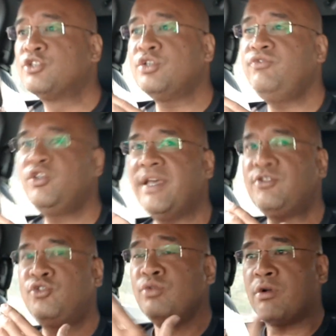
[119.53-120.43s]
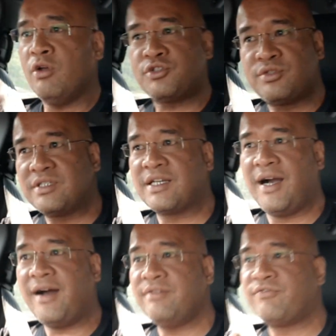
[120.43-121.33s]
So if you get too close to the
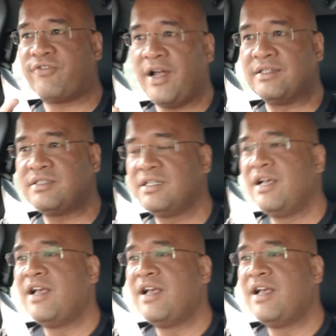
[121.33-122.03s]
car in front